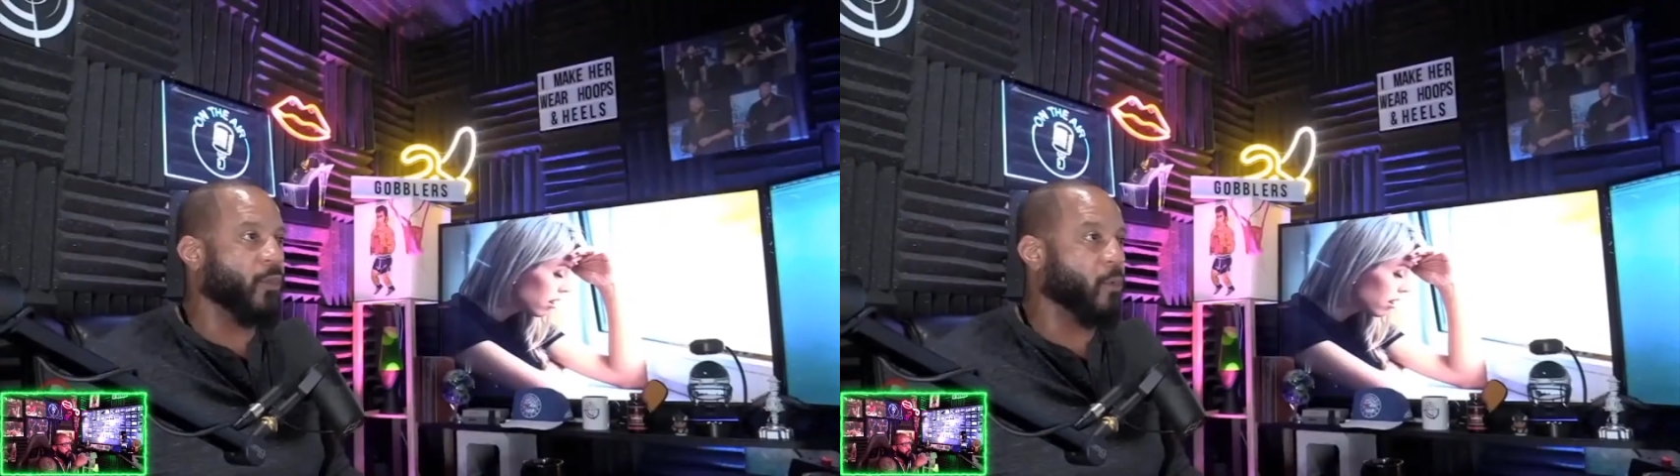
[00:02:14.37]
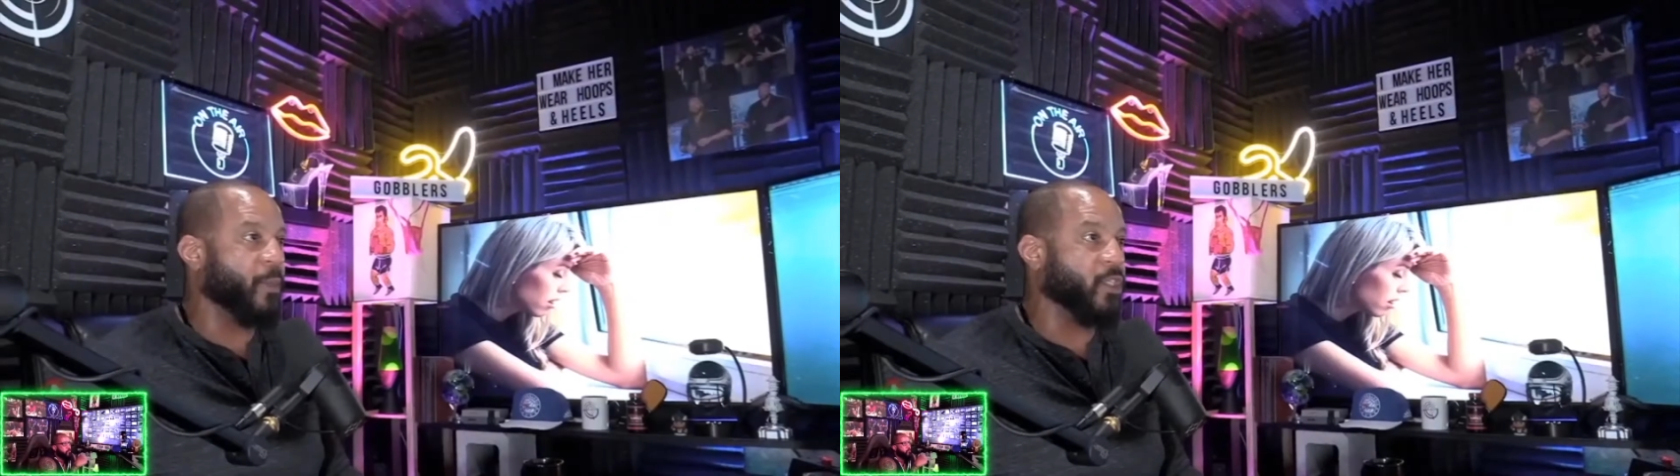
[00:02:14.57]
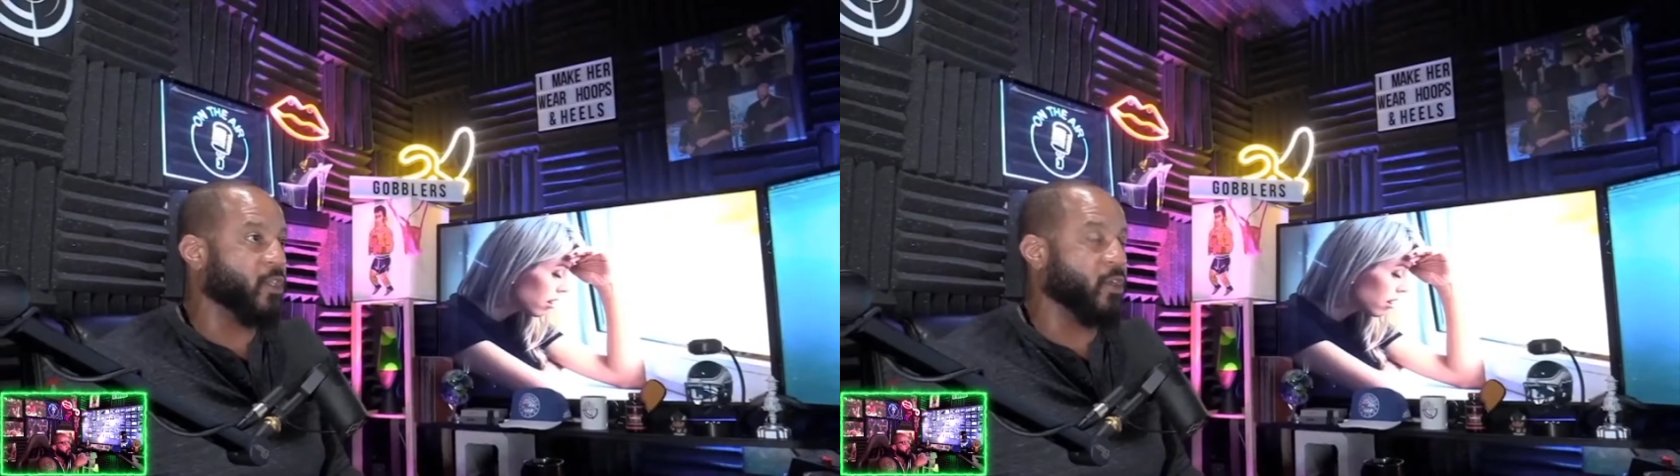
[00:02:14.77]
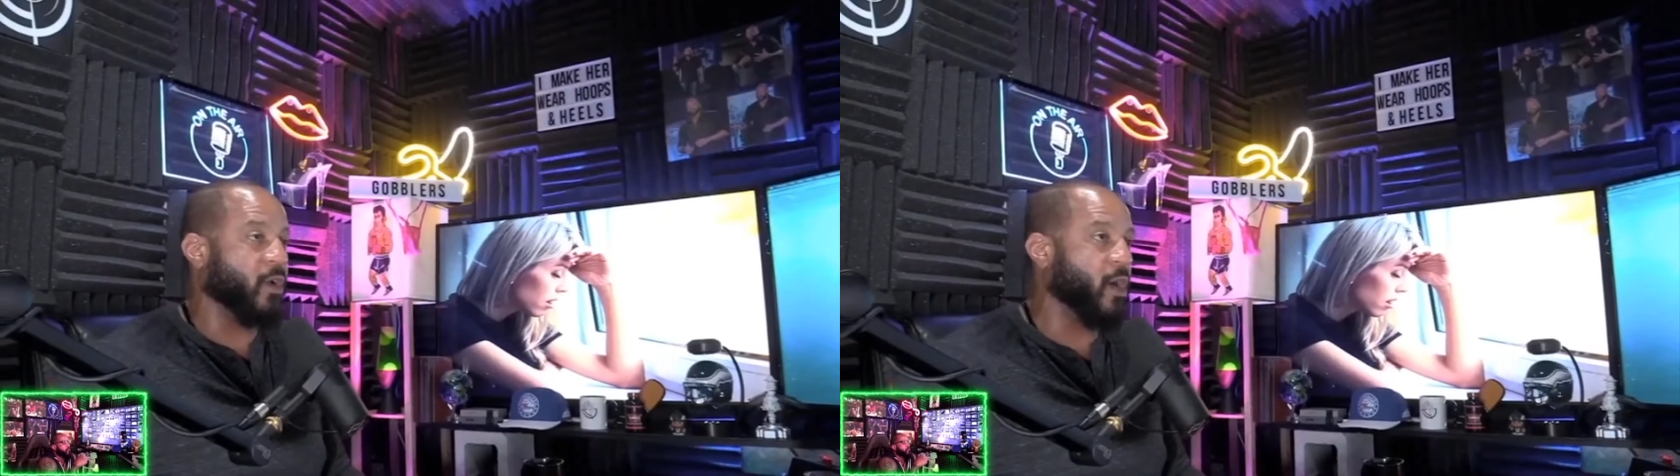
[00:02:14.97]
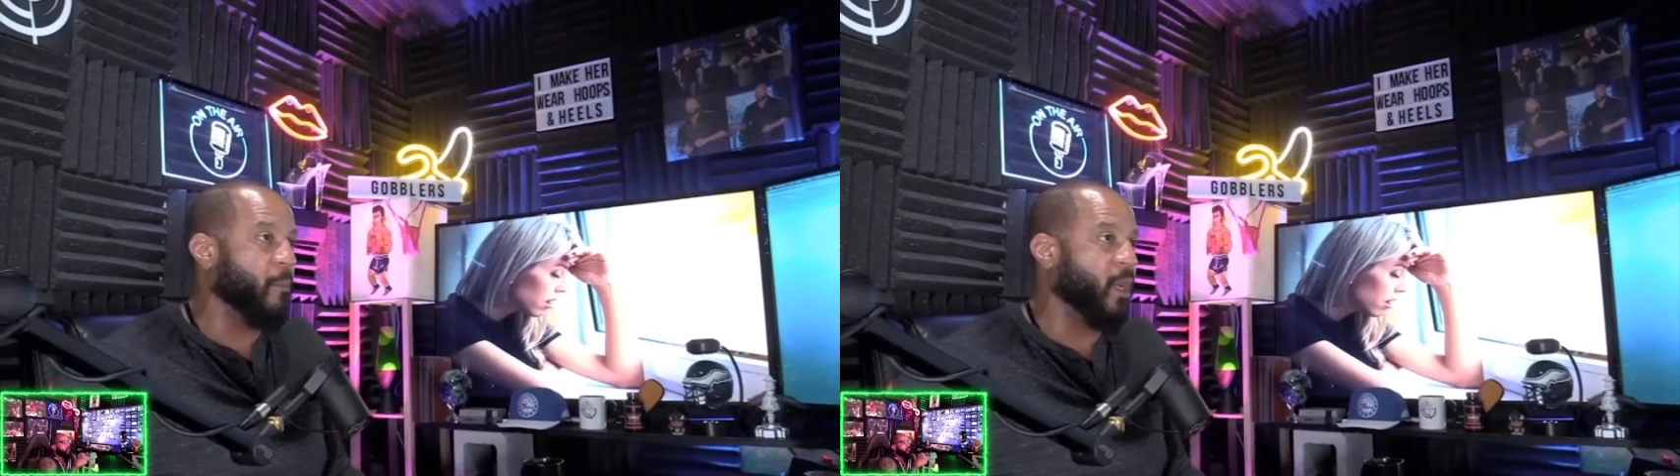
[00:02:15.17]
whether it be just her
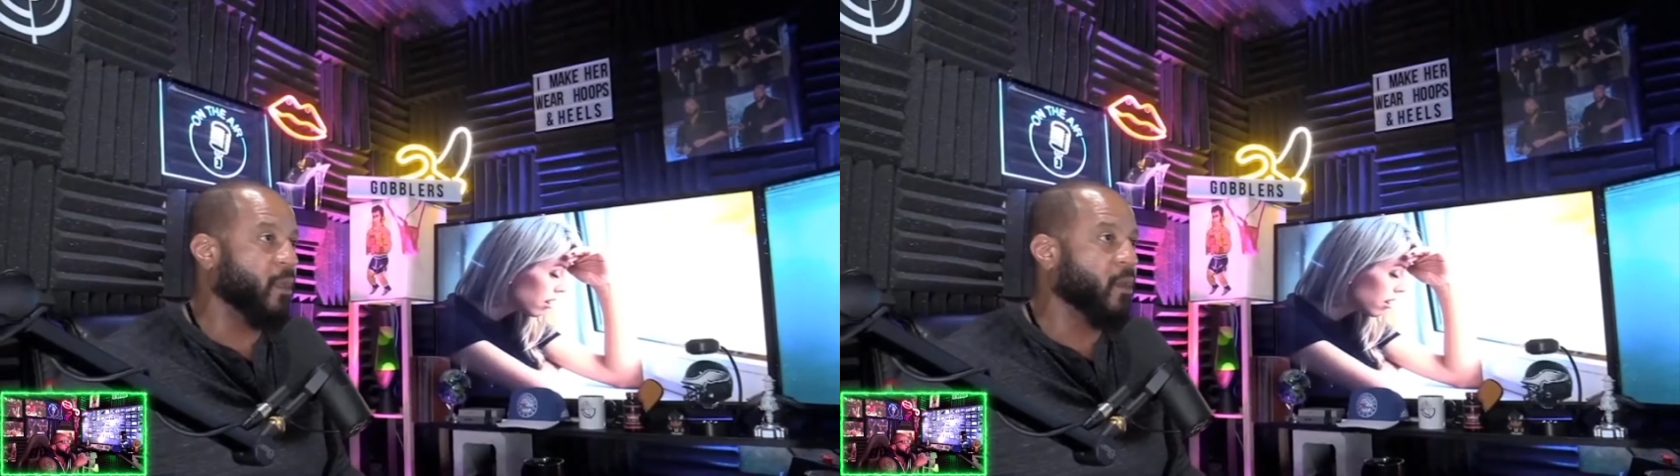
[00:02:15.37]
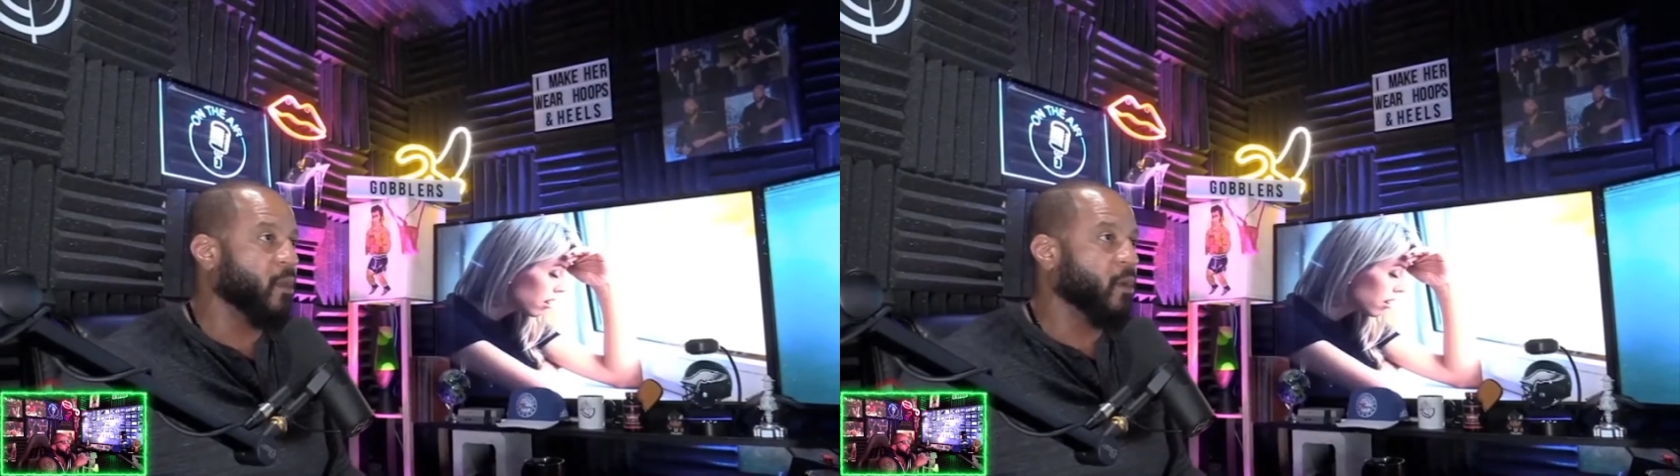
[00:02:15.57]
company,